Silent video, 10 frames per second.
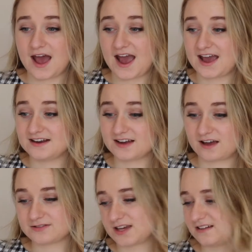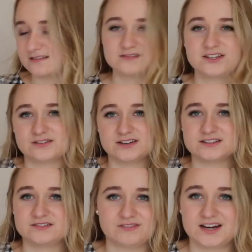and I was like, oh, you know, I
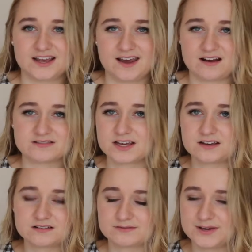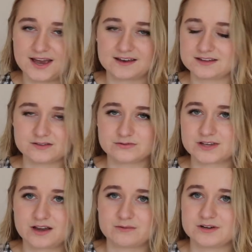didn't really care. I was like, oh, we can't get those.
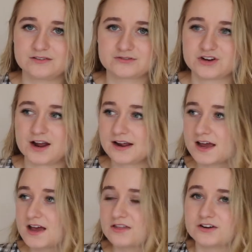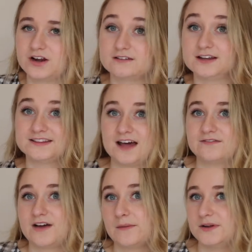Like, I wouldn't even try. They're not like
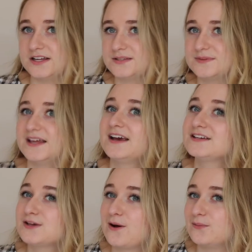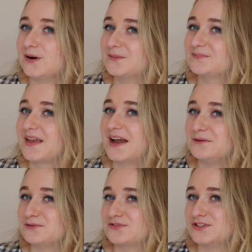that fabulous. But then I saw one and
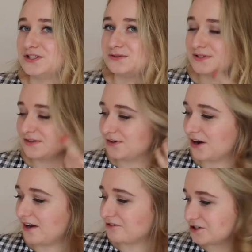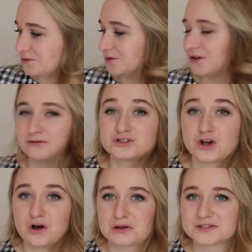it was reduced. If you're Irish, you would know
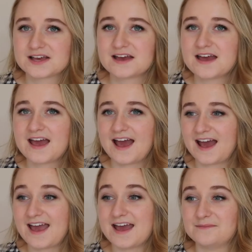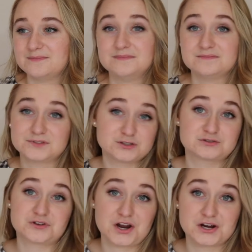Shaw's. Um,
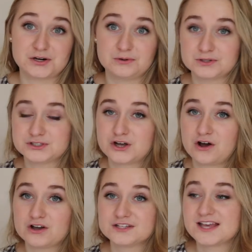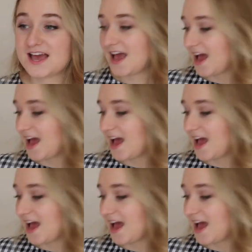try your local Shaw's